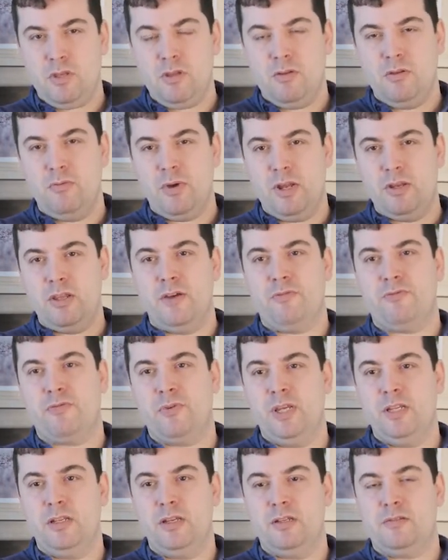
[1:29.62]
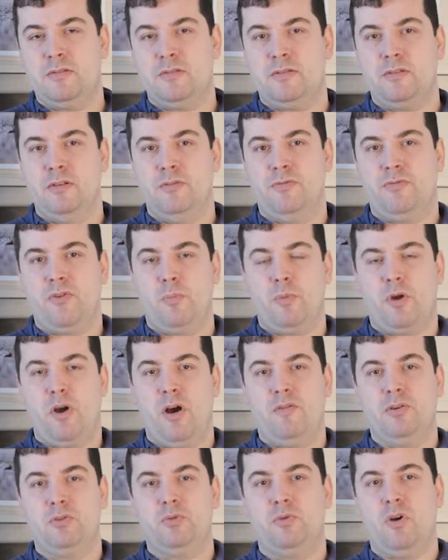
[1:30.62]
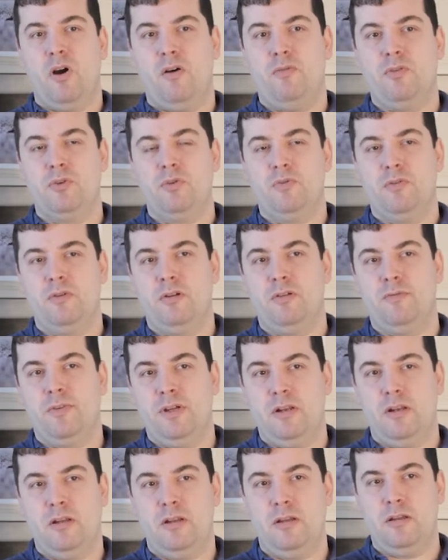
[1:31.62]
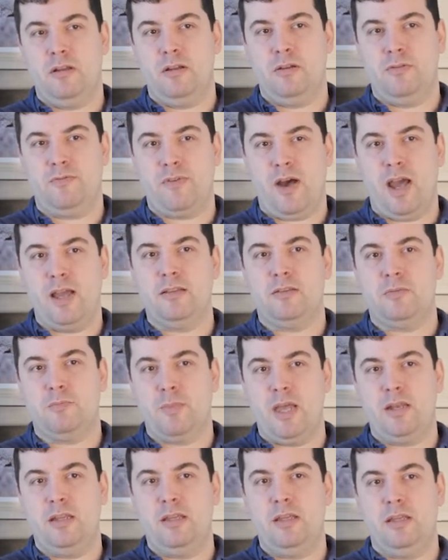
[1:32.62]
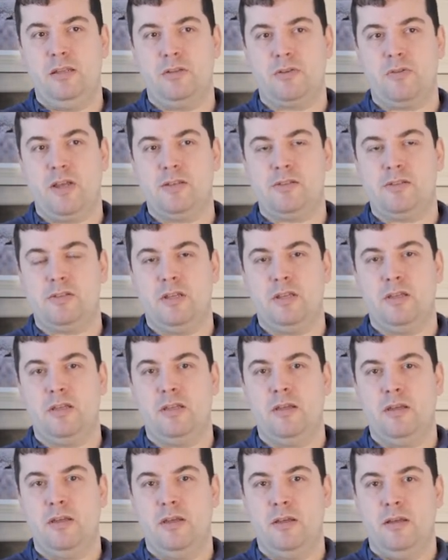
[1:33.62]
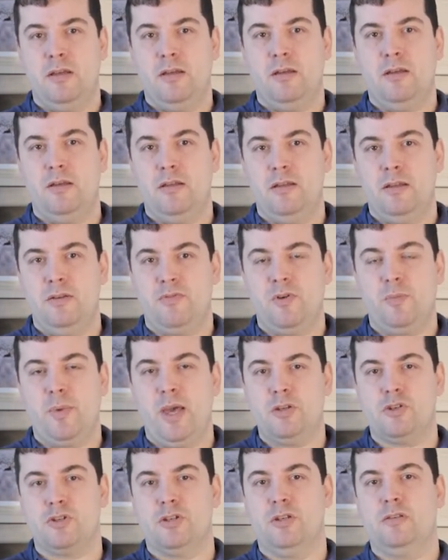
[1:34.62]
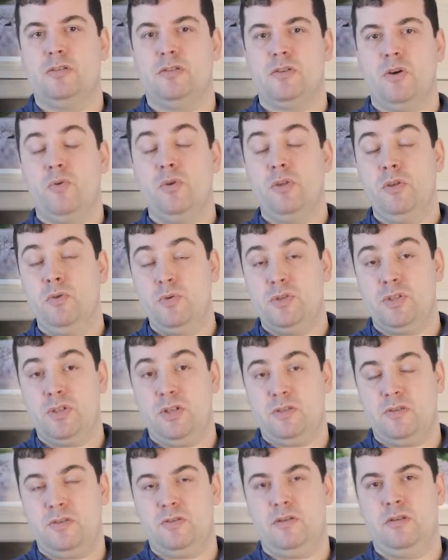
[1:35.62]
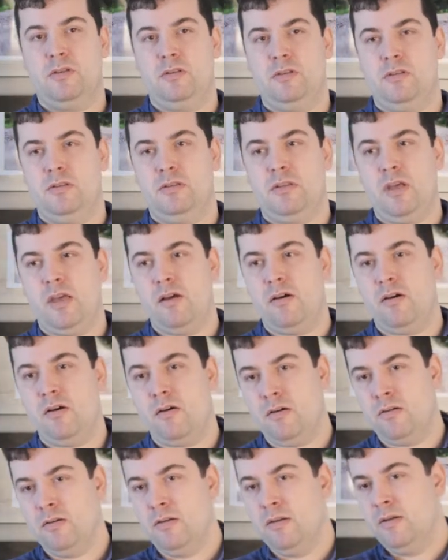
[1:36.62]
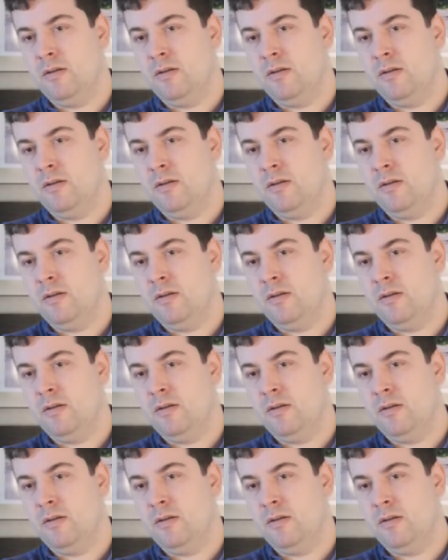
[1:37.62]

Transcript: when you have read it from cover to cover, you will find many interesting information. So use it. They are